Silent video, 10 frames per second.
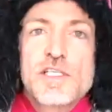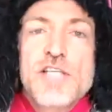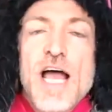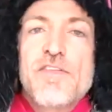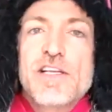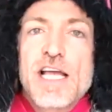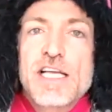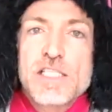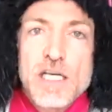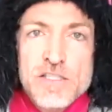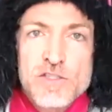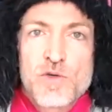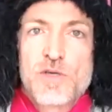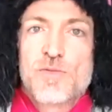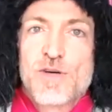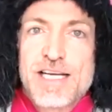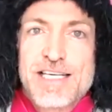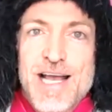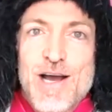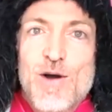is having a dust storm right
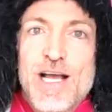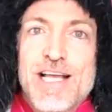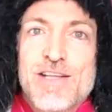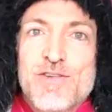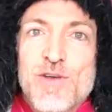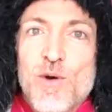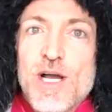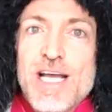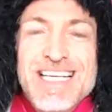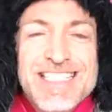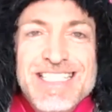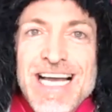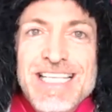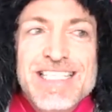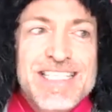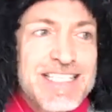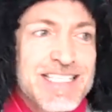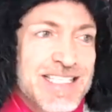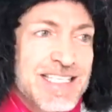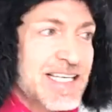now. And so it's not
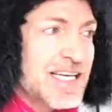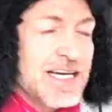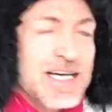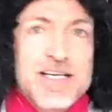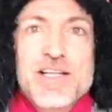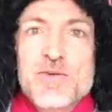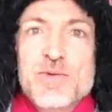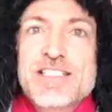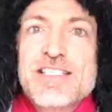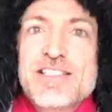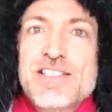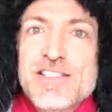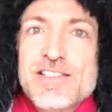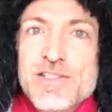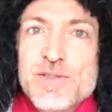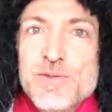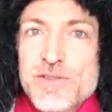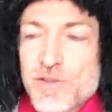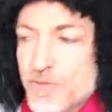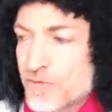uh, the reason to, to,
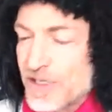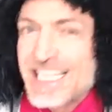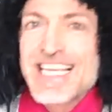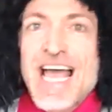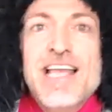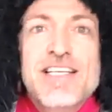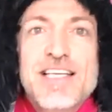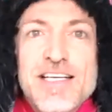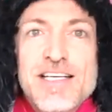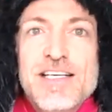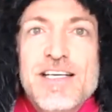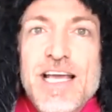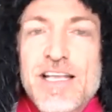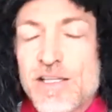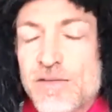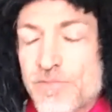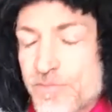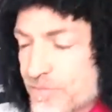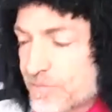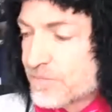to forget and
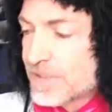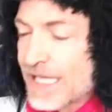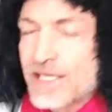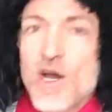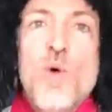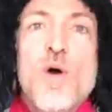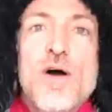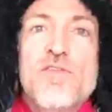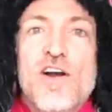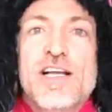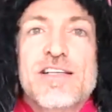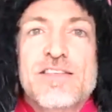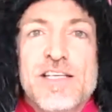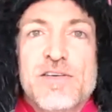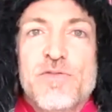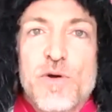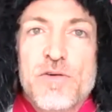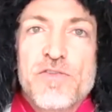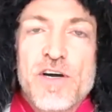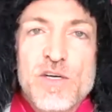let go of our instinct for
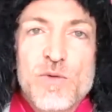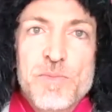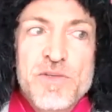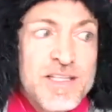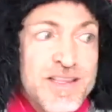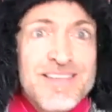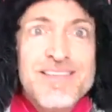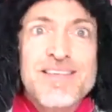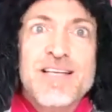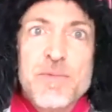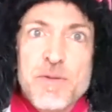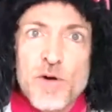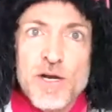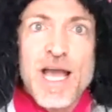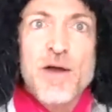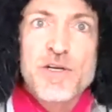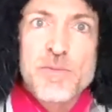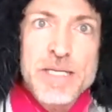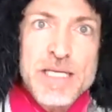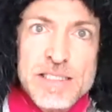fun and whimsy. This is a time to break out your
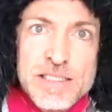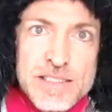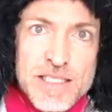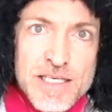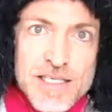bins,